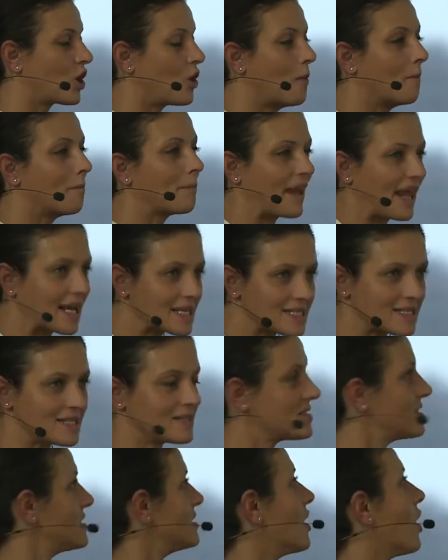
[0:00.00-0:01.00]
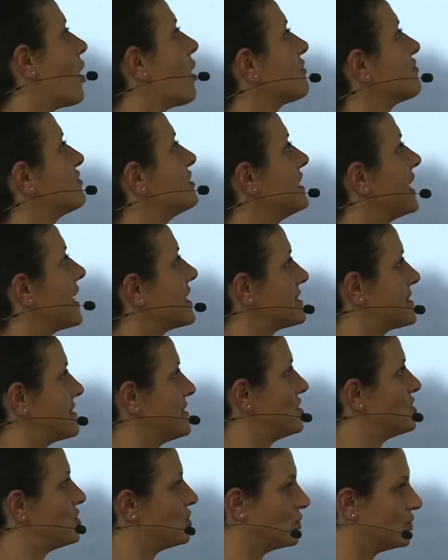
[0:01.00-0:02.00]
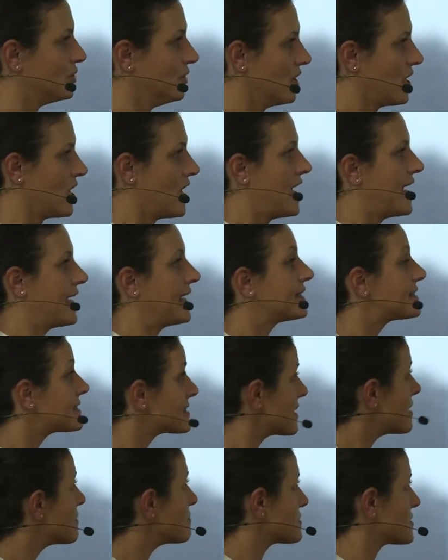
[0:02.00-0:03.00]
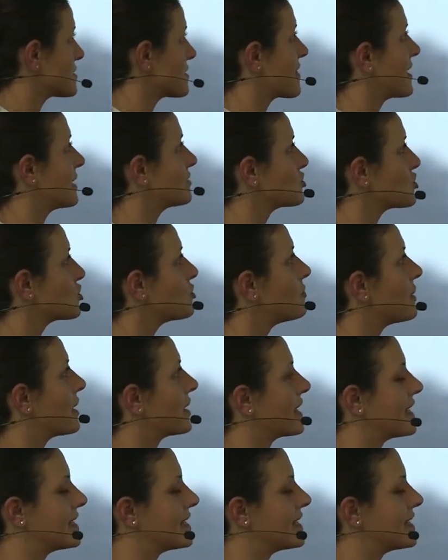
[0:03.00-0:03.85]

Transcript: complexity of the ICU, it seems that suPAR